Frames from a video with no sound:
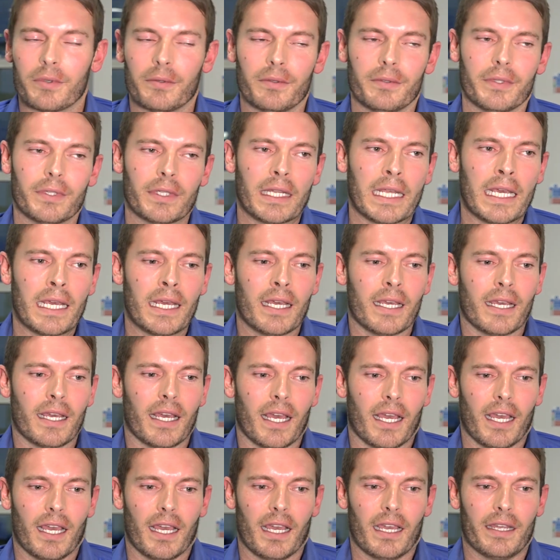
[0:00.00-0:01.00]

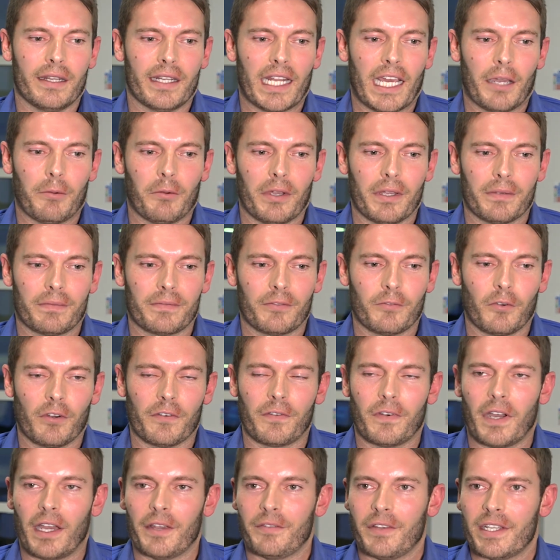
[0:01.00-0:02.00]
and now we're 4 or
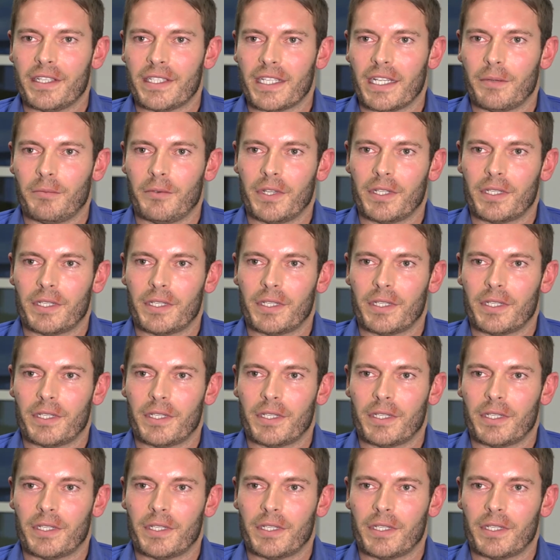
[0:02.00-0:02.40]
5 years in,